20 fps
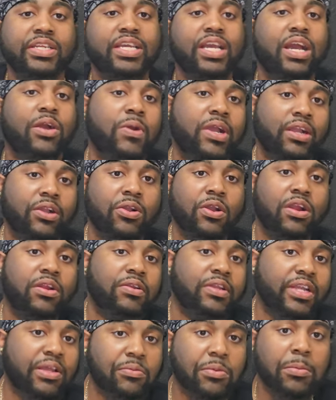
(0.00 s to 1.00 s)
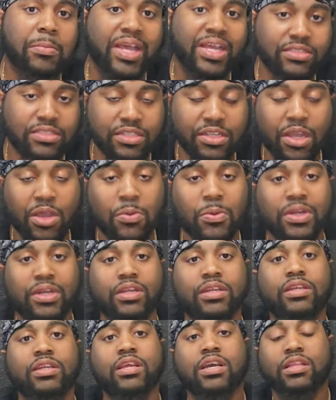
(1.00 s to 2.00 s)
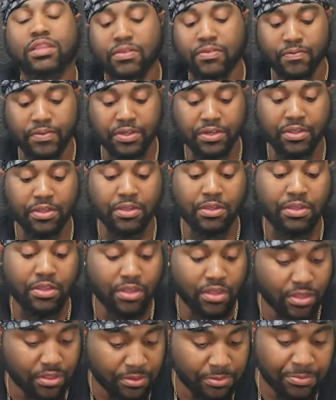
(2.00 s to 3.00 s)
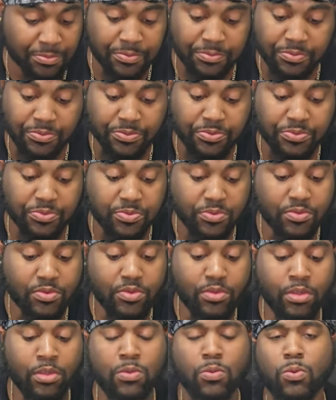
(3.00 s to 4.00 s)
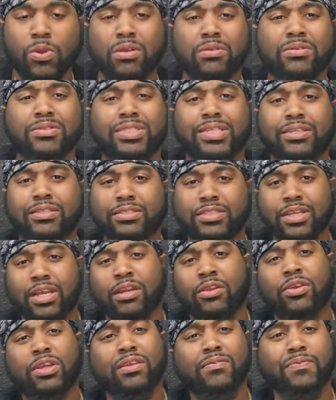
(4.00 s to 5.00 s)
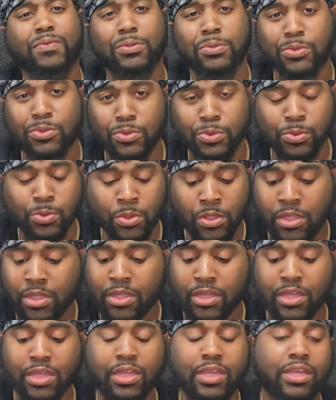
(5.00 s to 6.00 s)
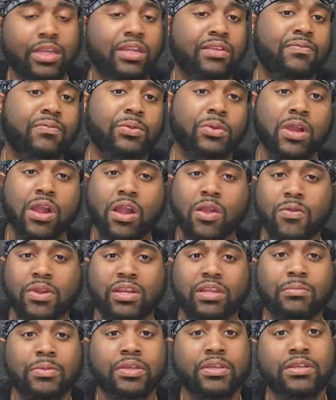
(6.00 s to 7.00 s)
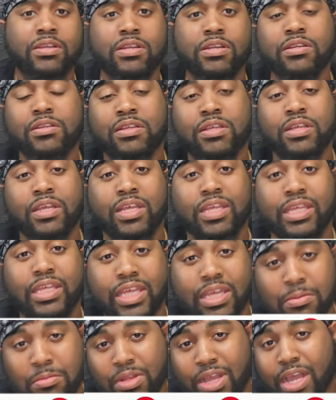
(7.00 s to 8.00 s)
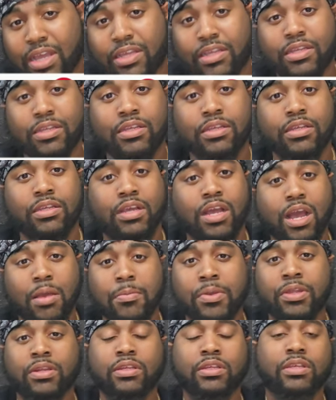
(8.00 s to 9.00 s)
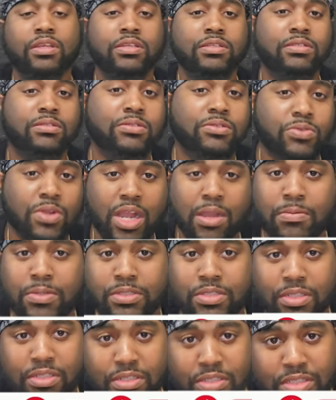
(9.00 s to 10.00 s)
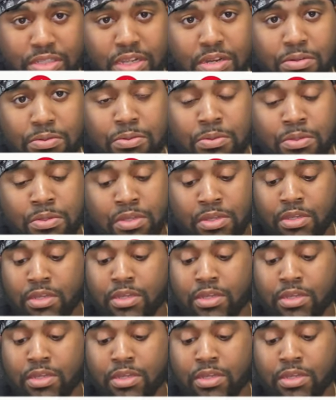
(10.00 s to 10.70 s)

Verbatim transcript: D I Y Cari coming back to y'all with another video, y'all. Welcome to the channel if you're new, and if you already been here, keep liking, commenting, and subscribing to the channel,